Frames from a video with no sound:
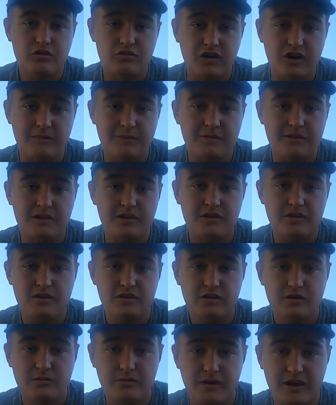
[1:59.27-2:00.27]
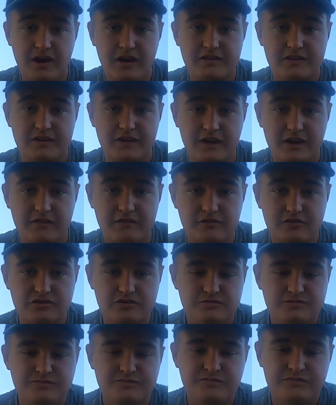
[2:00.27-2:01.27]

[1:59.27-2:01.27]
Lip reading: crappie, bass, and catfish.